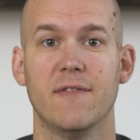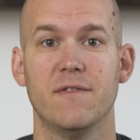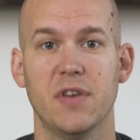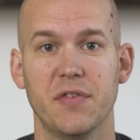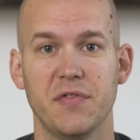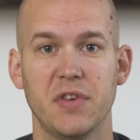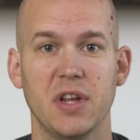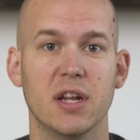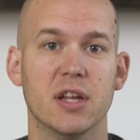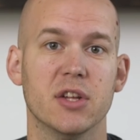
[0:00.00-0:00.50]

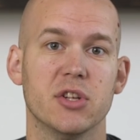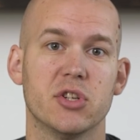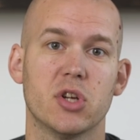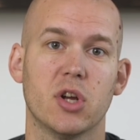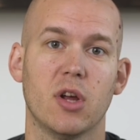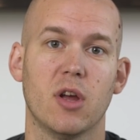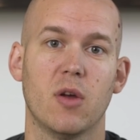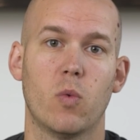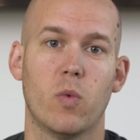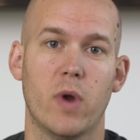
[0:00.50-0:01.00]
15-inch
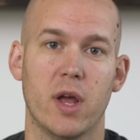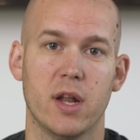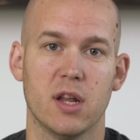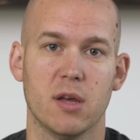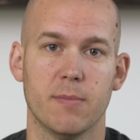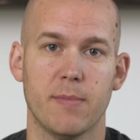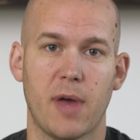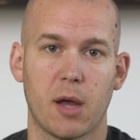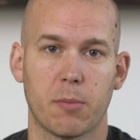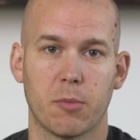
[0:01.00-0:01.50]

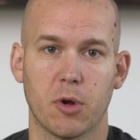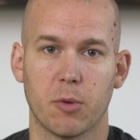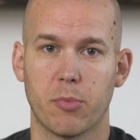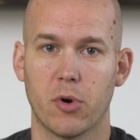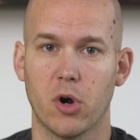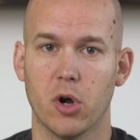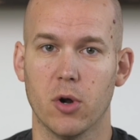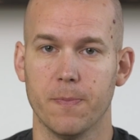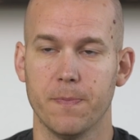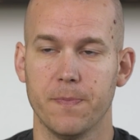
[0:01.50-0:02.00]
Retina MacBook
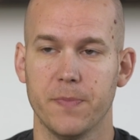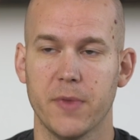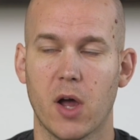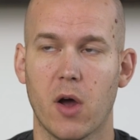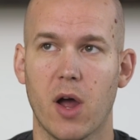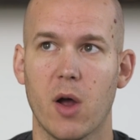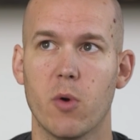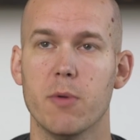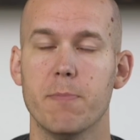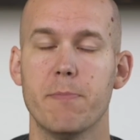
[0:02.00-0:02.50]
Pro.
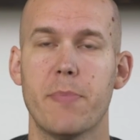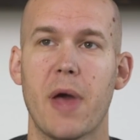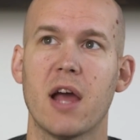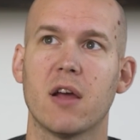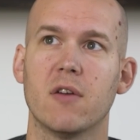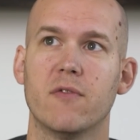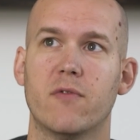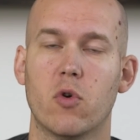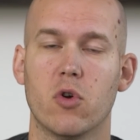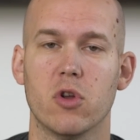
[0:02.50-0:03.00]
Now, I went
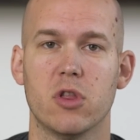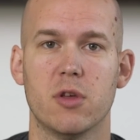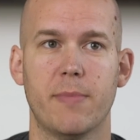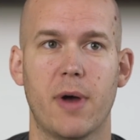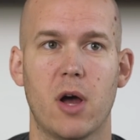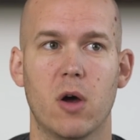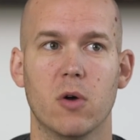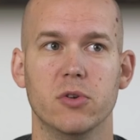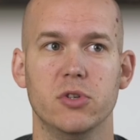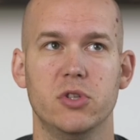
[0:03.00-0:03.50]
back and forth
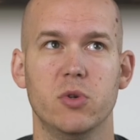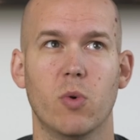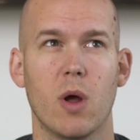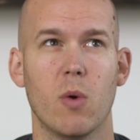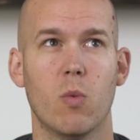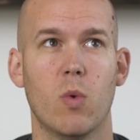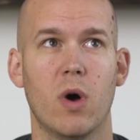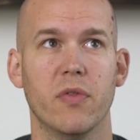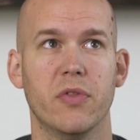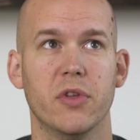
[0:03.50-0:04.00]
about, do I
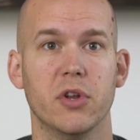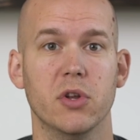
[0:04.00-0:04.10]
want